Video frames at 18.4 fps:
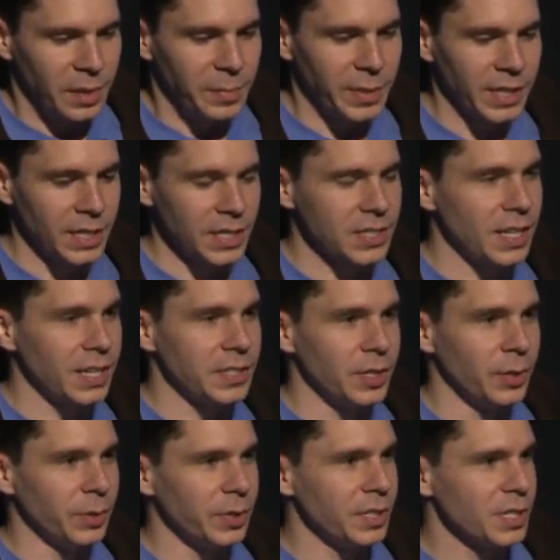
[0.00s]
because
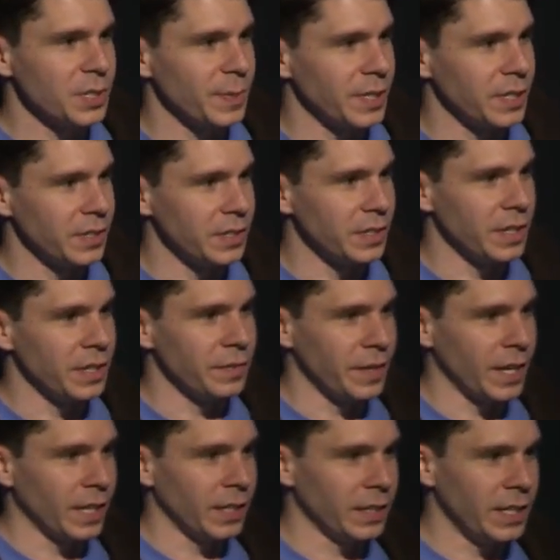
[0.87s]
that token has been
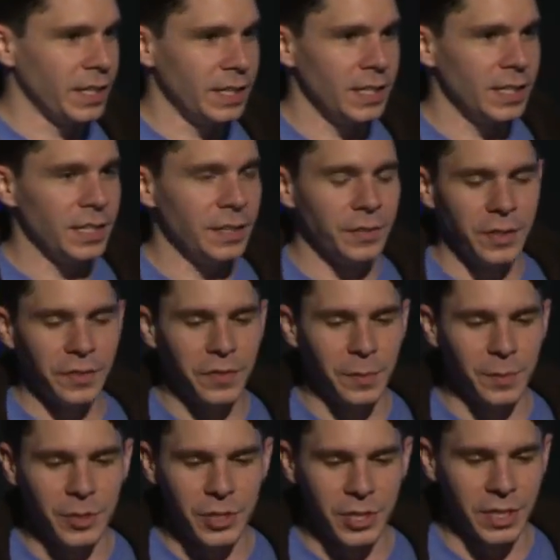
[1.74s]
invalidated, even if
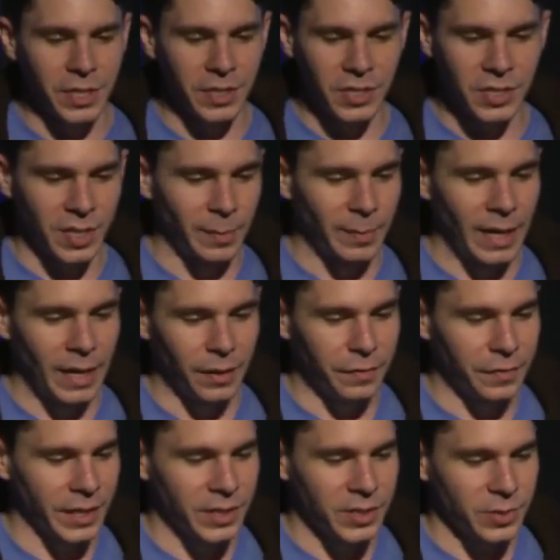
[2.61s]
the machine somehow
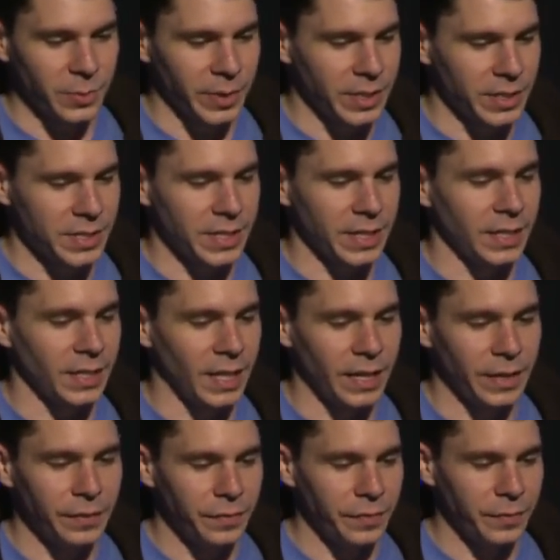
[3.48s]
finds a way to stay
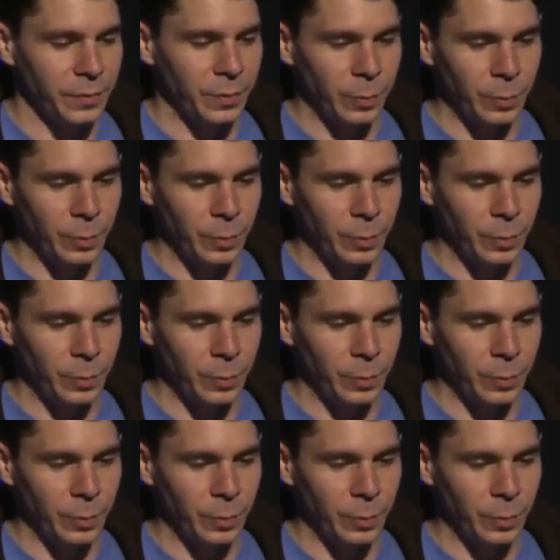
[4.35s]
alive,